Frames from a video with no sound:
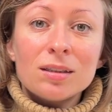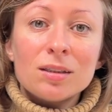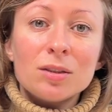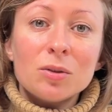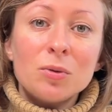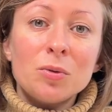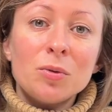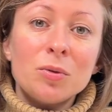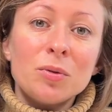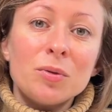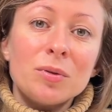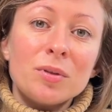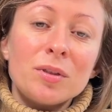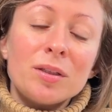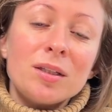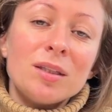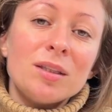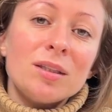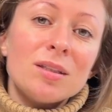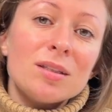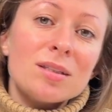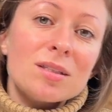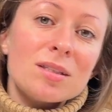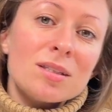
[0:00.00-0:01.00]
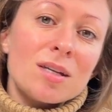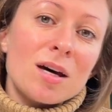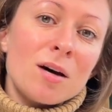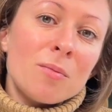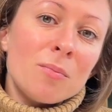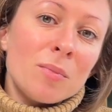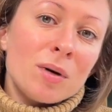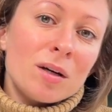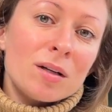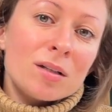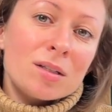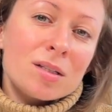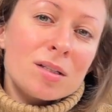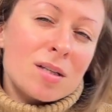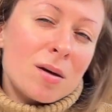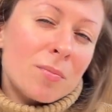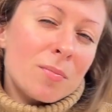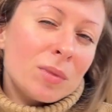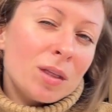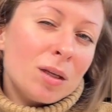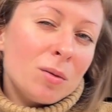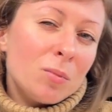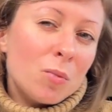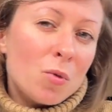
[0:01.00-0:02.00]
or in the summer
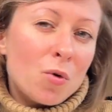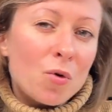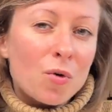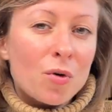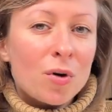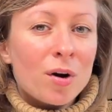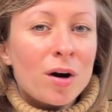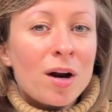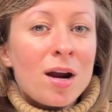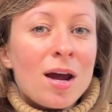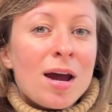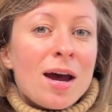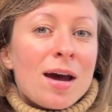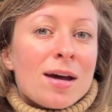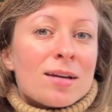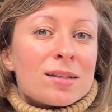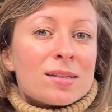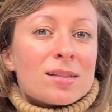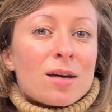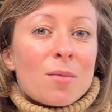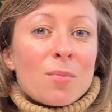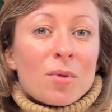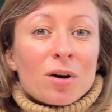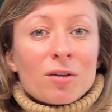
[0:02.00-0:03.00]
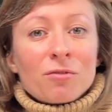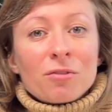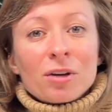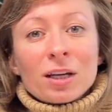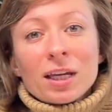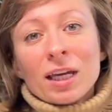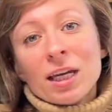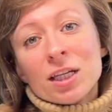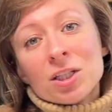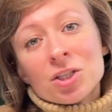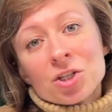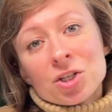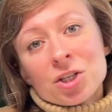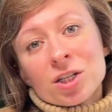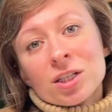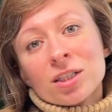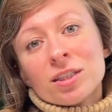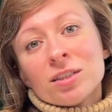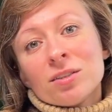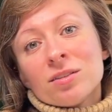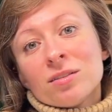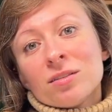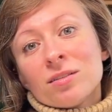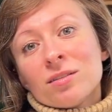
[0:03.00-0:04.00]
something more summer
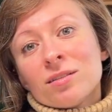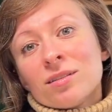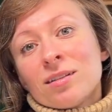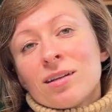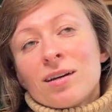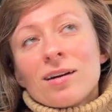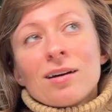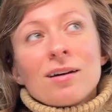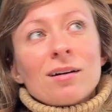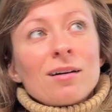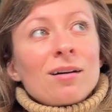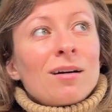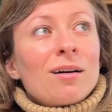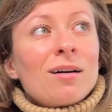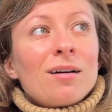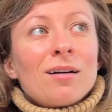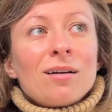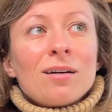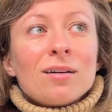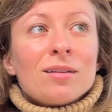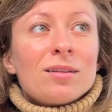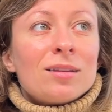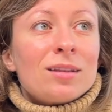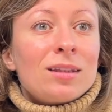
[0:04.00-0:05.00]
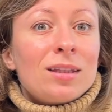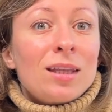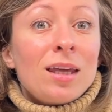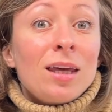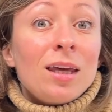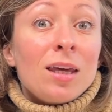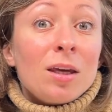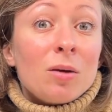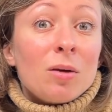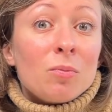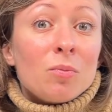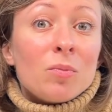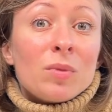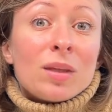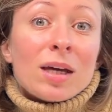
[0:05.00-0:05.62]
vacation theme.